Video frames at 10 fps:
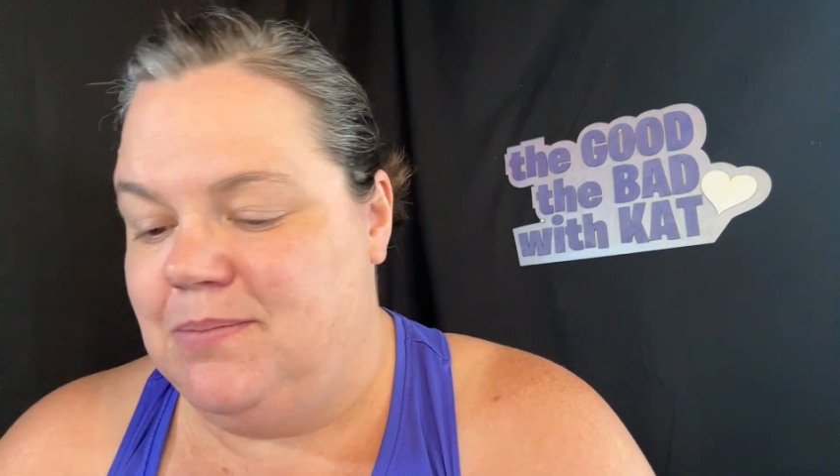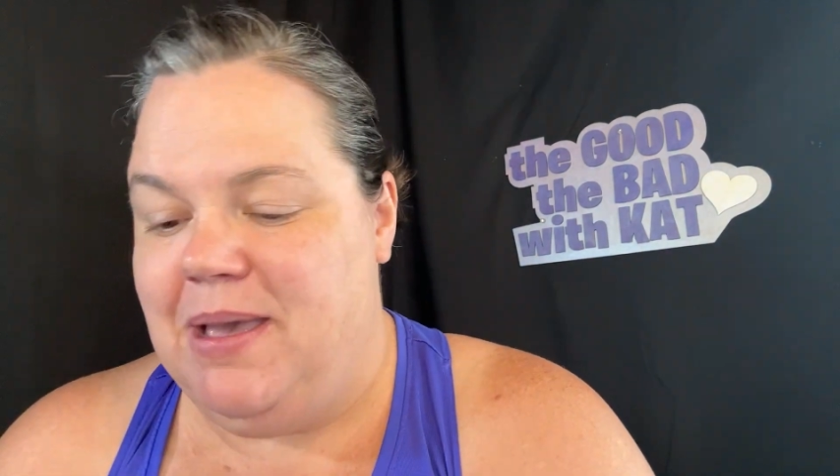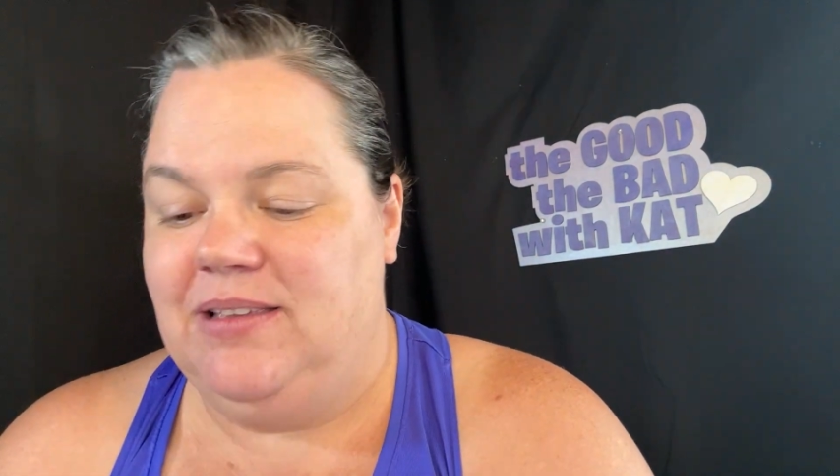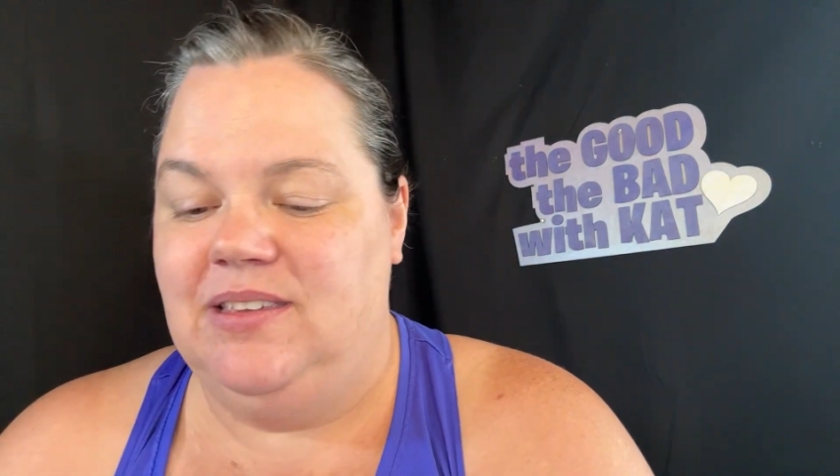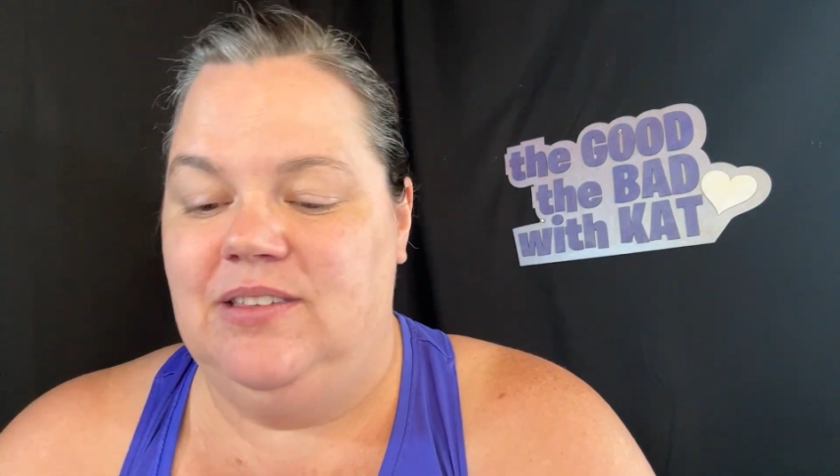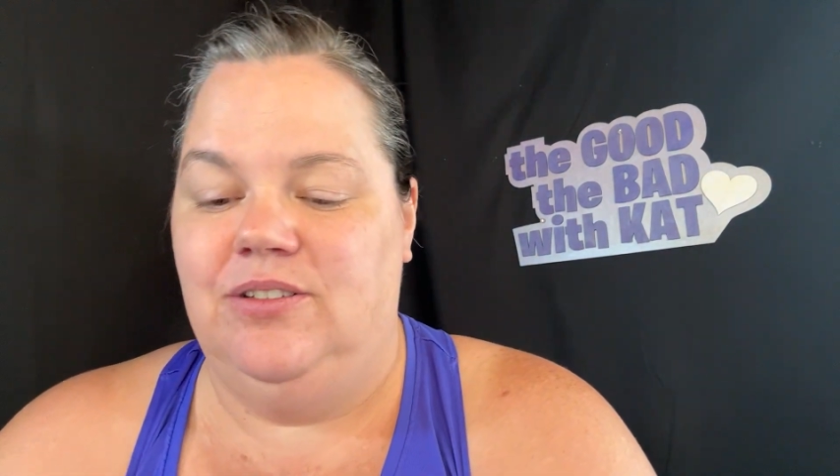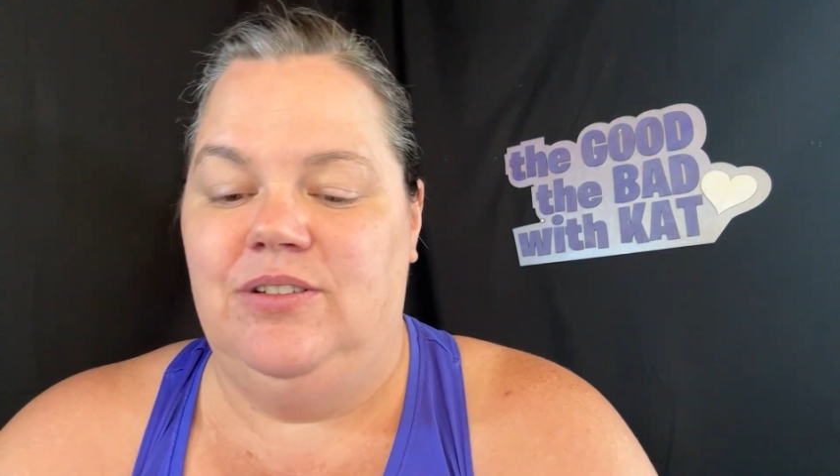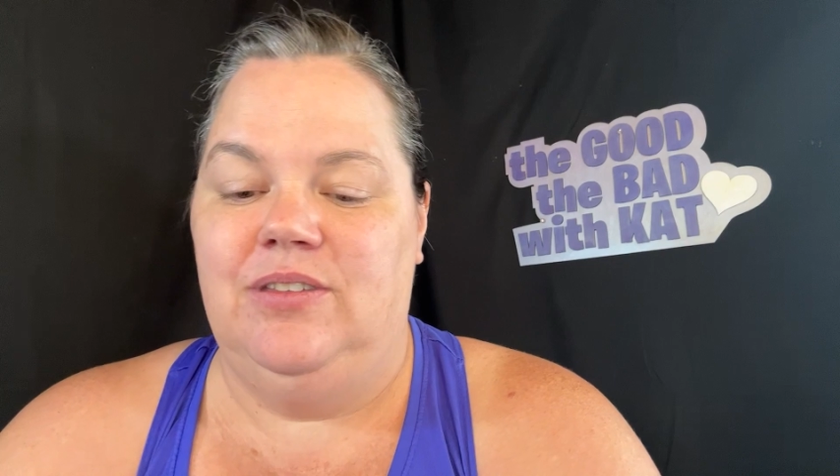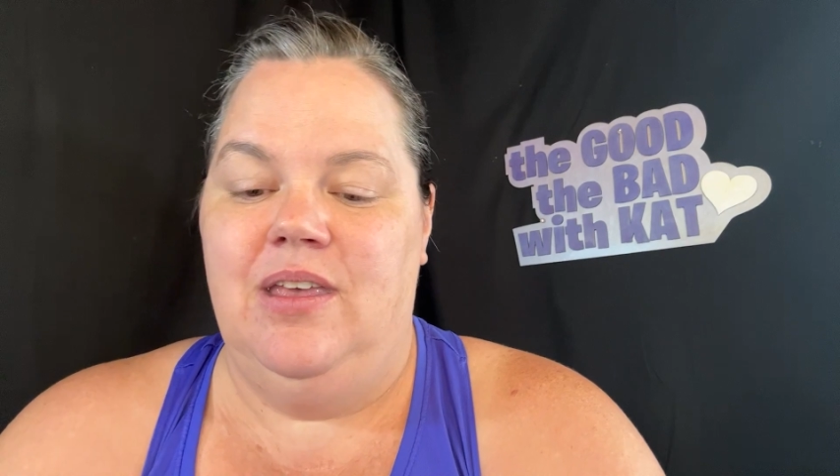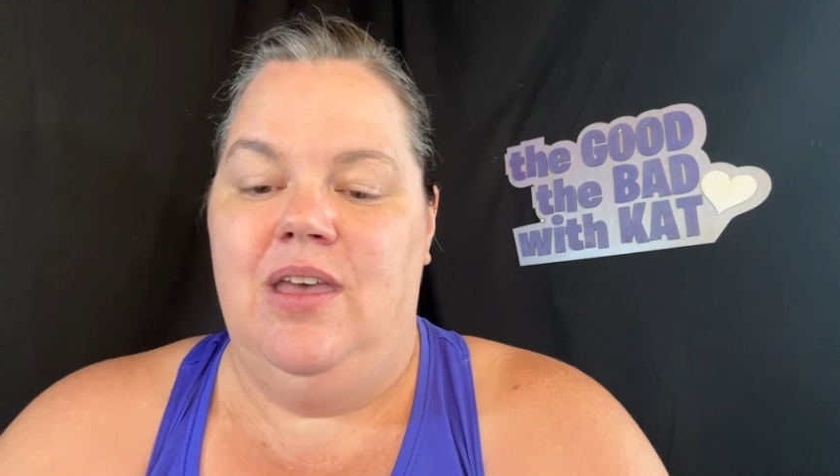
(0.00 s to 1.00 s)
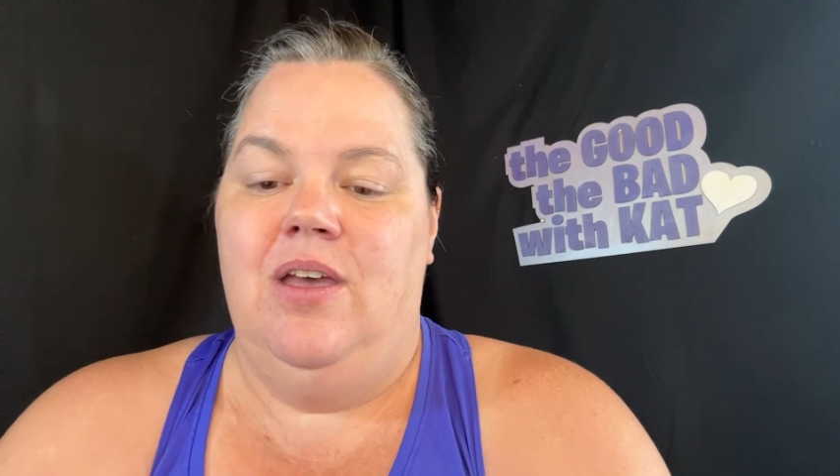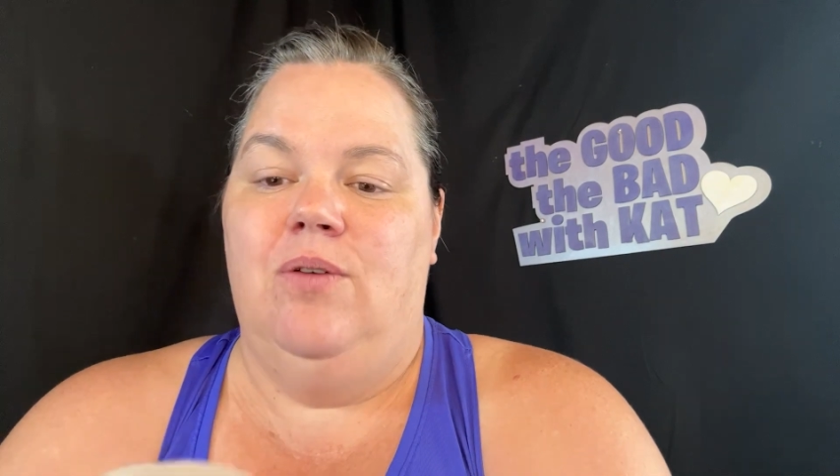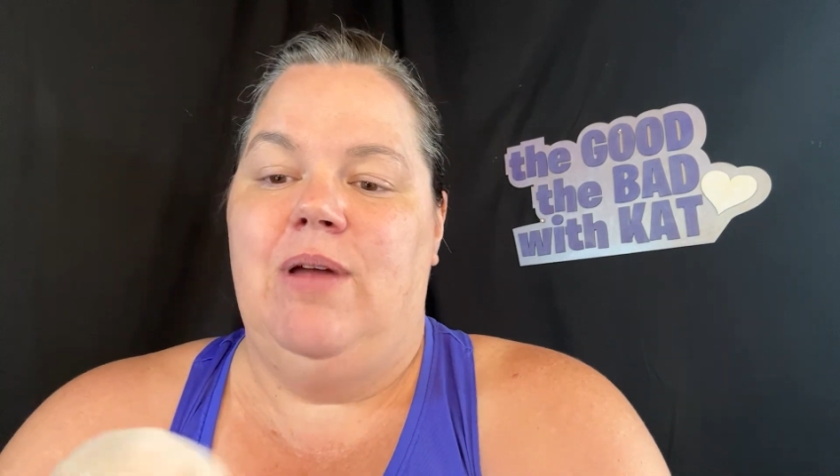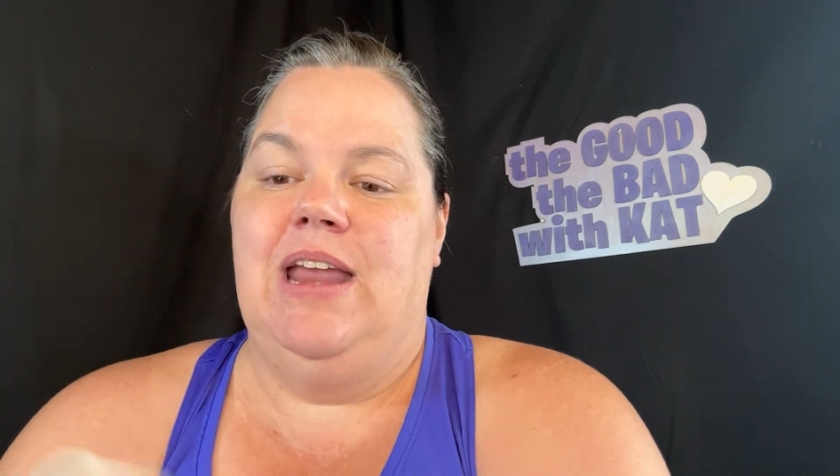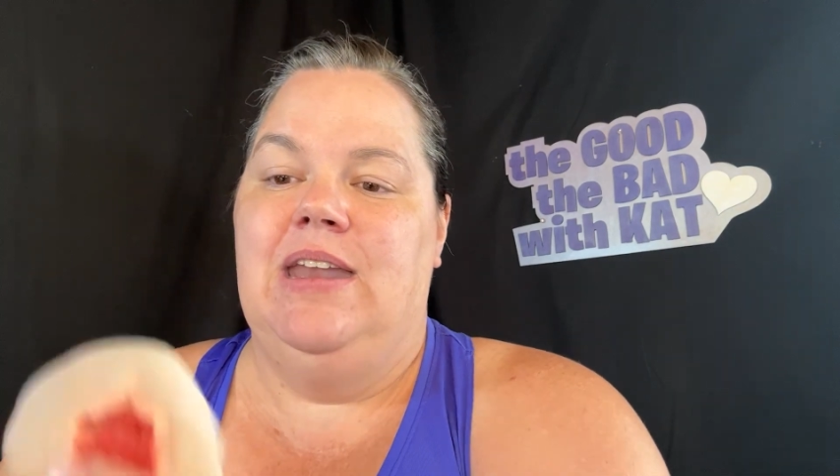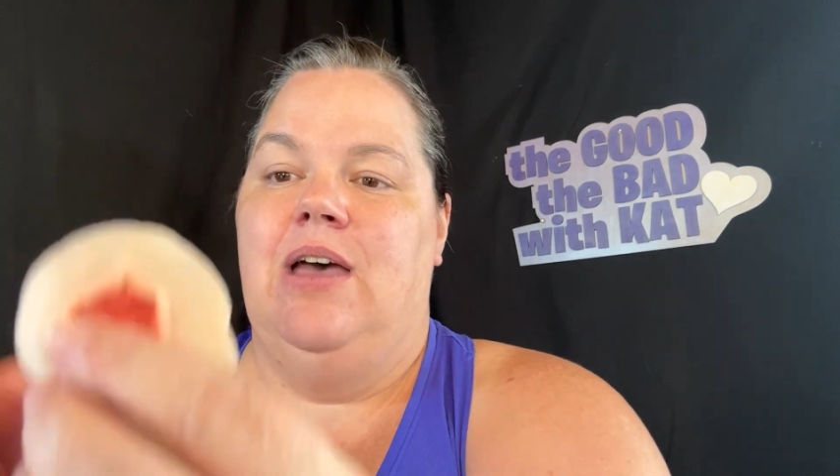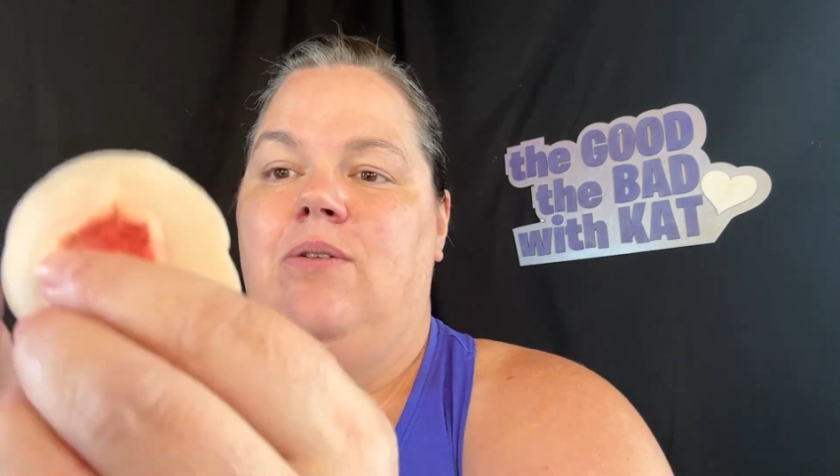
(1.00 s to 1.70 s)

my scissors right now